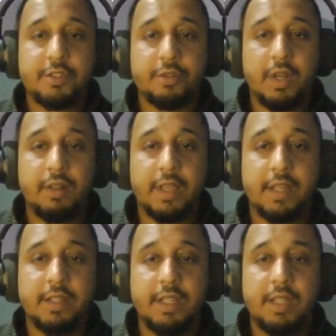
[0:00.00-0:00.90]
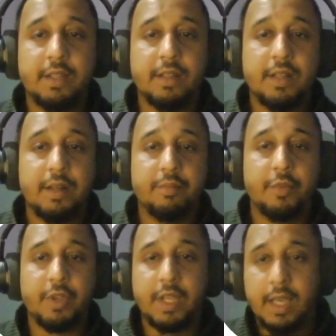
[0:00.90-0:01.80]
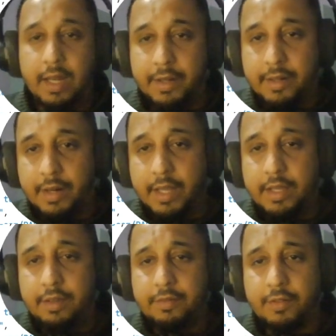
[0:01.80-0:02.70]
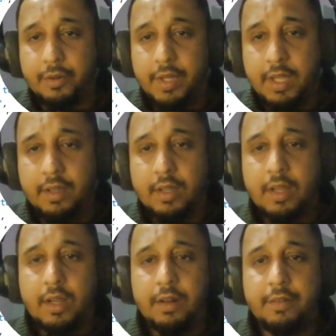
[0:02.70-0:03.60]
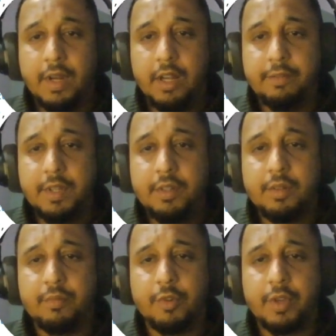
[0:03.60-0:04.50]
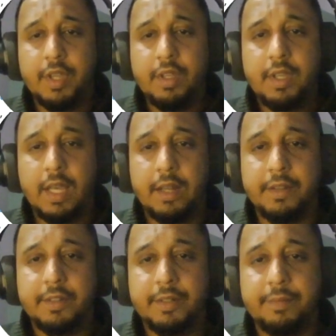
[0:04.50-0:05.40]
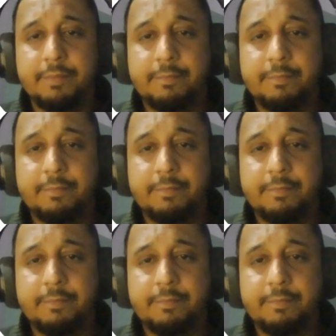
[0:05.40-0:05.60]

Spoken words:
So I'll get the booking calendar ID for the relevant booking calendar.